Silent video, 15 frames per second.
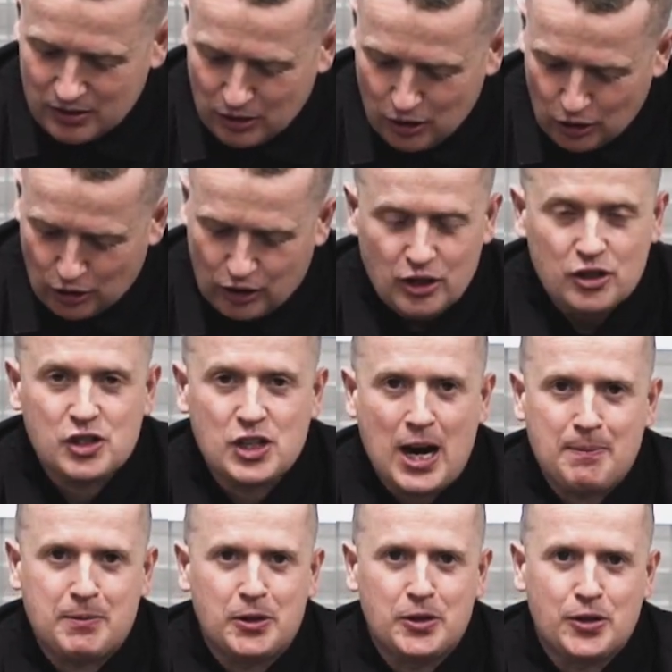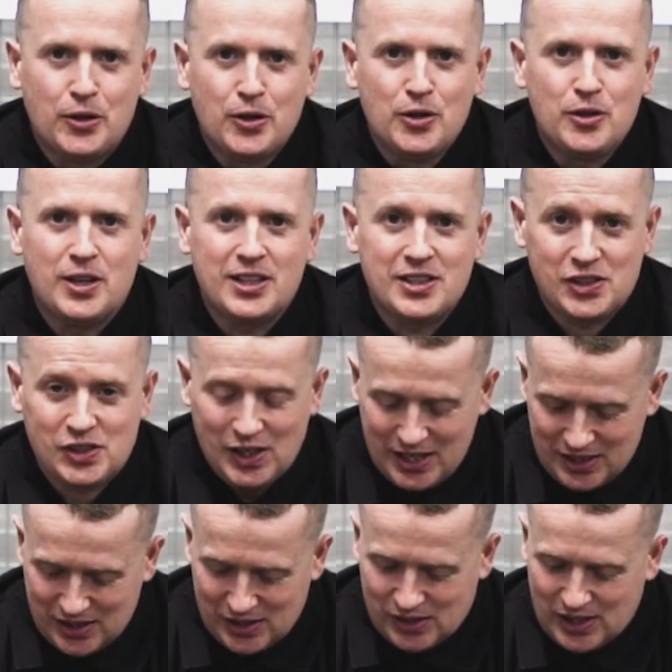Luke chapter 2 that
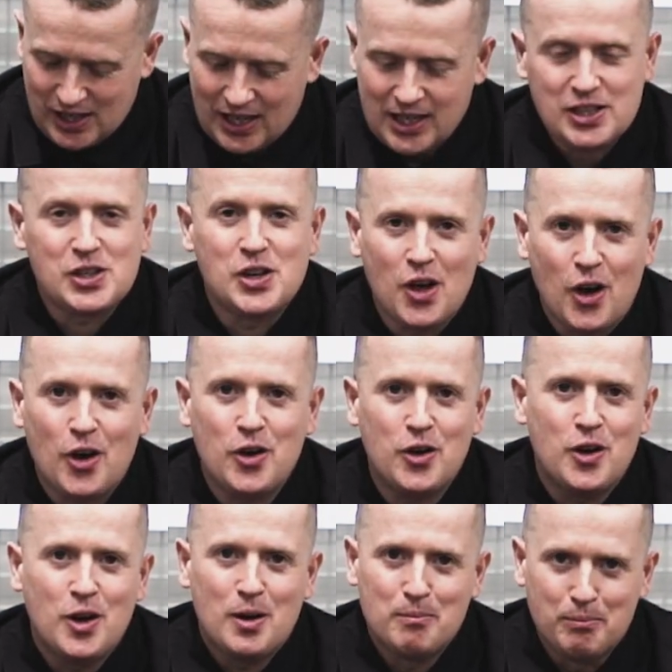Jesus is now